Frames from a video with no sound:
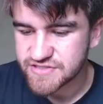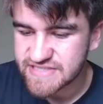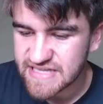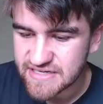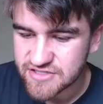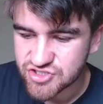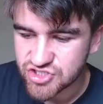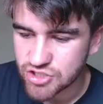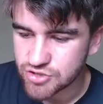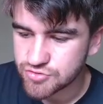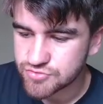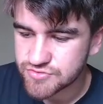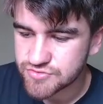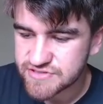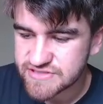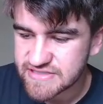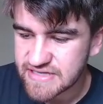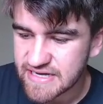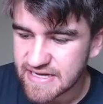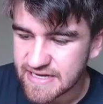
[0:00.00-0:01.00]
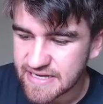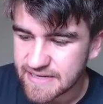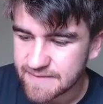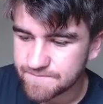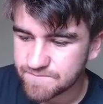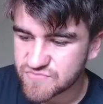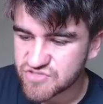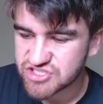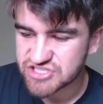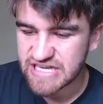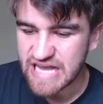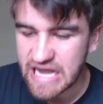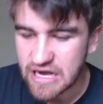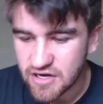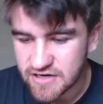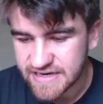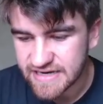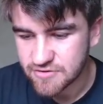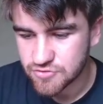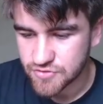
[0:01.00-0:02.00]
Zach Jones just
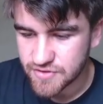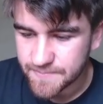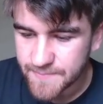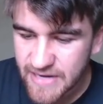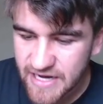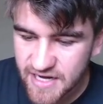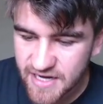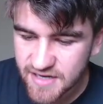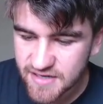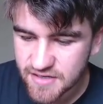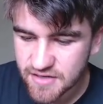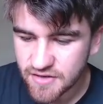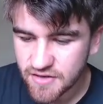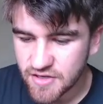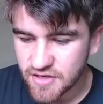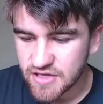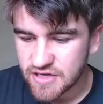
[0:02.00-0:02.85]
can't get on the park.